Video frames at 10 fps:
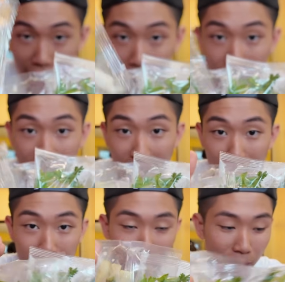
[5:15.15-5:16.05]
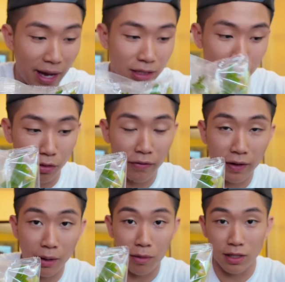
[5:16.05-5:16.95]
everything comes in a bag, so it don't even
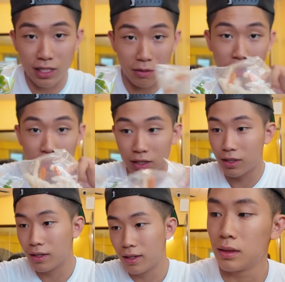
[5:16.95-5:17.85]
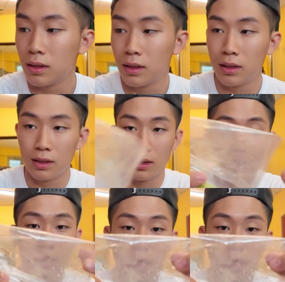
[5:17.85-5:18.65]
come on a sandwich. Look at